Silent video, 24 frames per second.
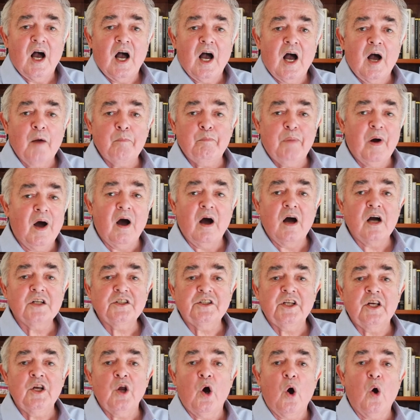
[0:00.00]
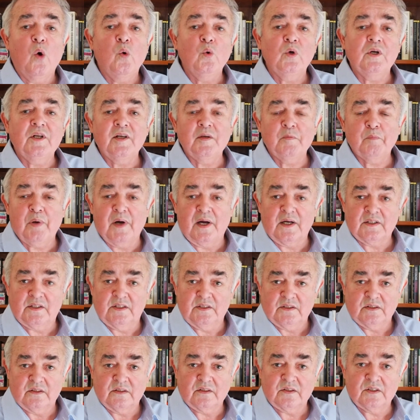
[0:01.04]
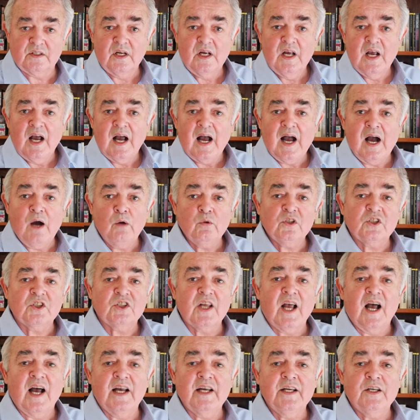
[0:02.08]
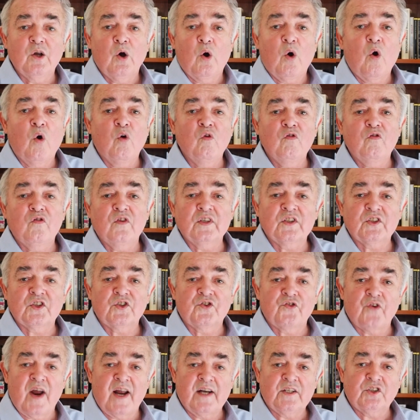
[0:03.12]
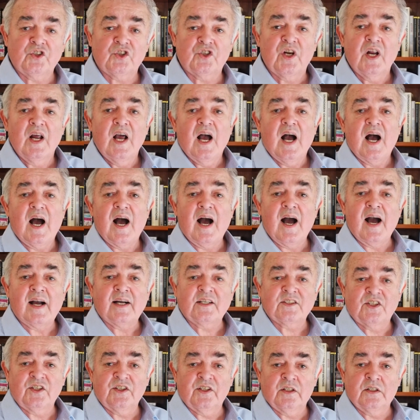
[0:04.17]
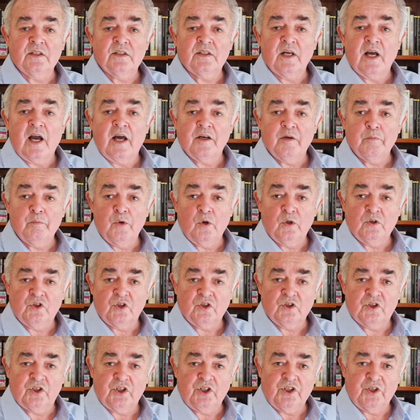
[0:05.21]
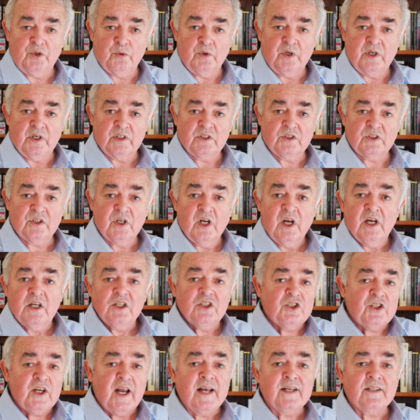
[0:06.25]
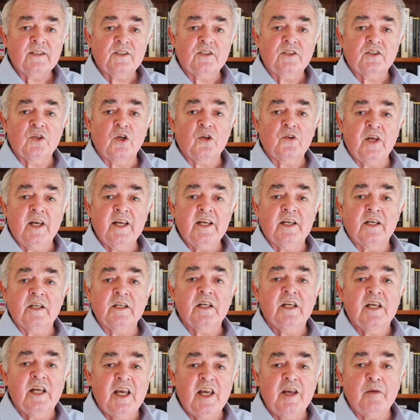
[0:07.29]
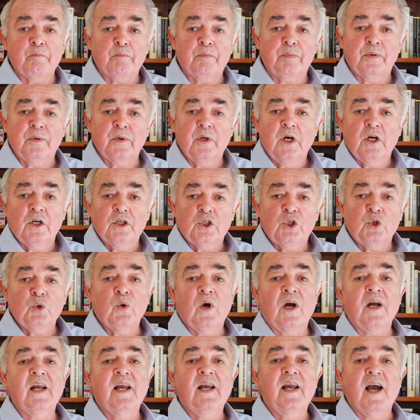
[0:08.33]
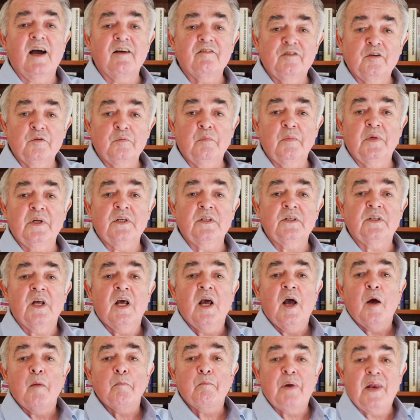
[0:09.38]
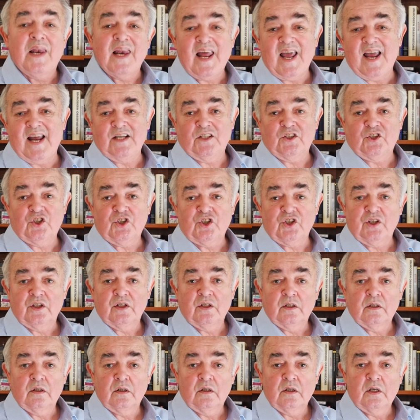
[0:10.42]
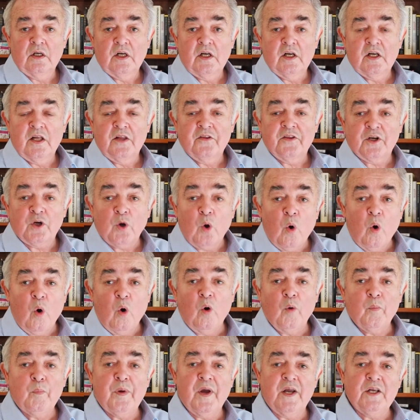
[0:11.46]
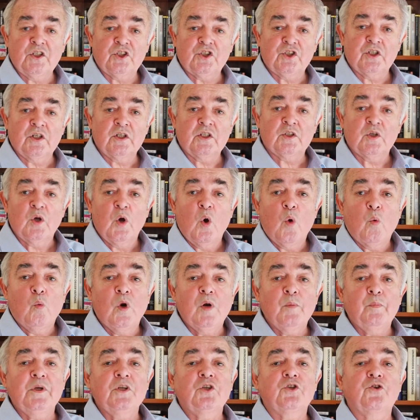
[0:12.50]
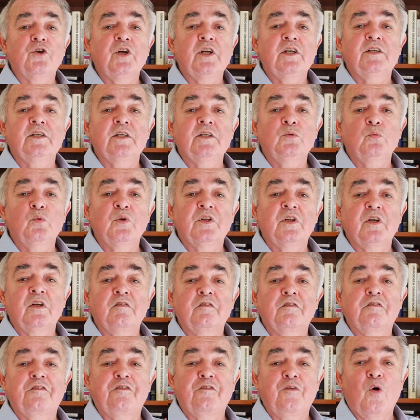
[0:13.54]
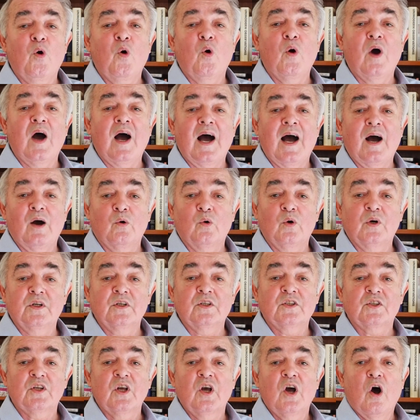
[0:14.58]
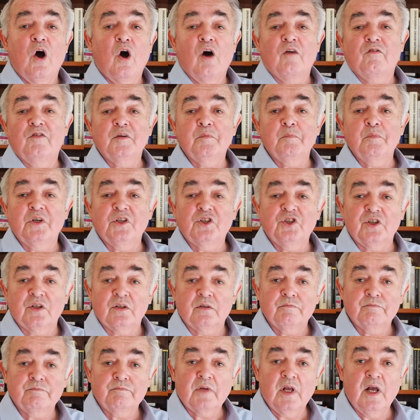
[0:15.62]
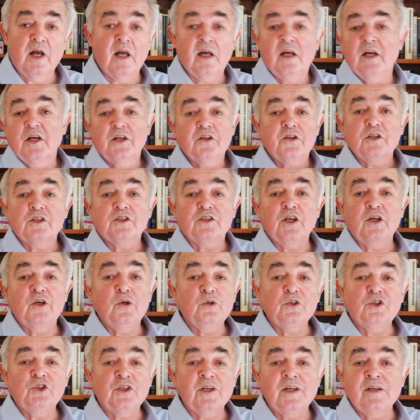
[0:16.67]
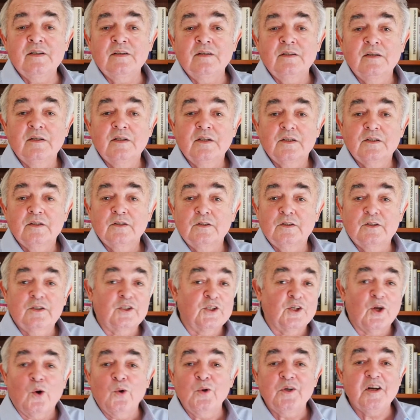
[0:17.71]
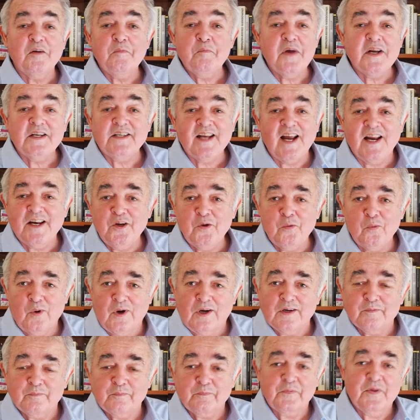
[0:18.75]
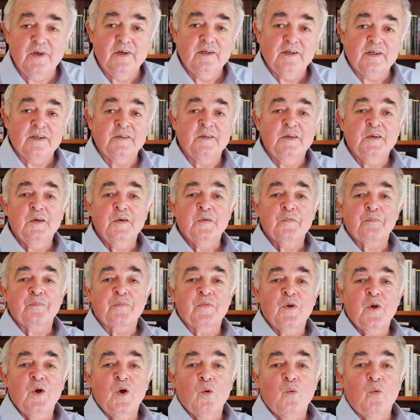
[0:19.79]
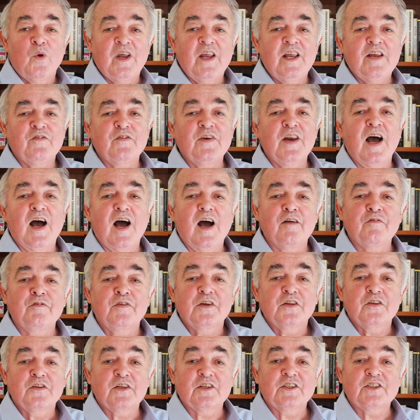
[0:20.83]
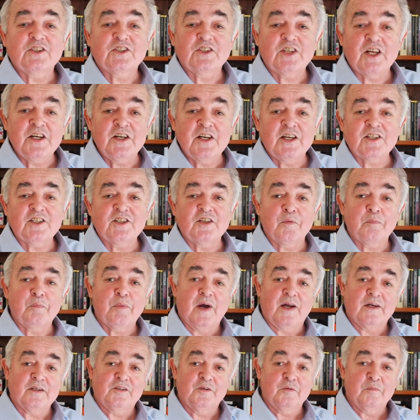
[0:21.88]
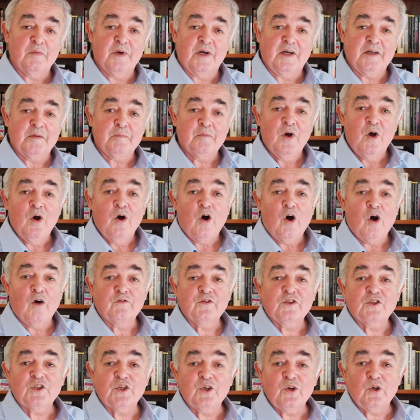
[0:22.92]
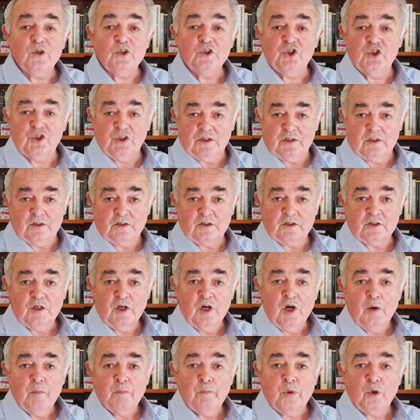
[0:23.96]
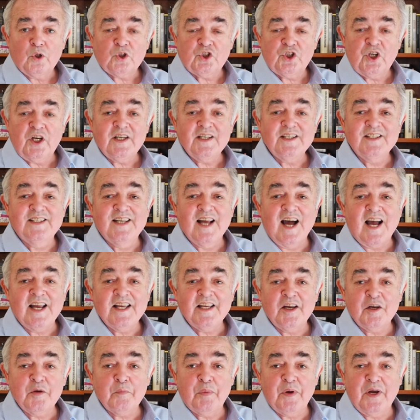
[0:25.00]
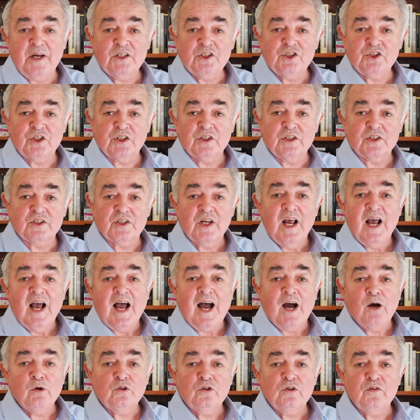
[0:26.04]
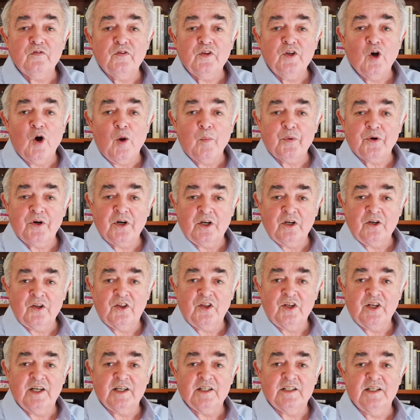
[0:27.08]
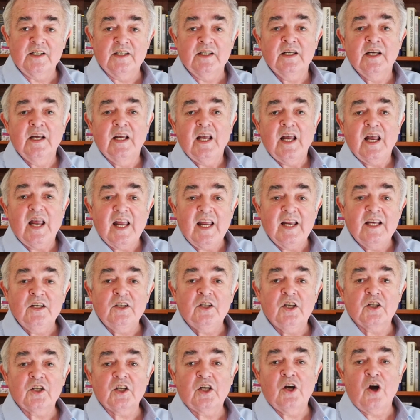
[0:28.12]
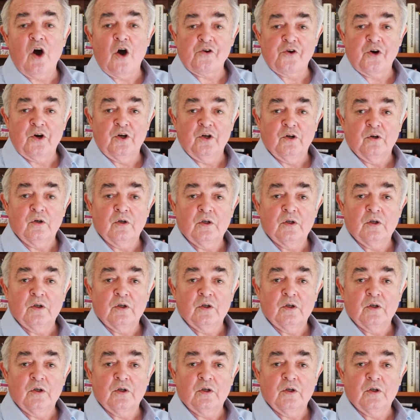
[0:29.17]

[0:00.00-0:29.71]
are parked in holding patterns outside overstretched accident and emergency units, just so they can keep to a government pledge that all patients will be treated within 4 hours of admission. The solution? Don't admit anyone. We even have the sinister pantomime of surgeons pushing dying patients out of the operating theatre into the corridor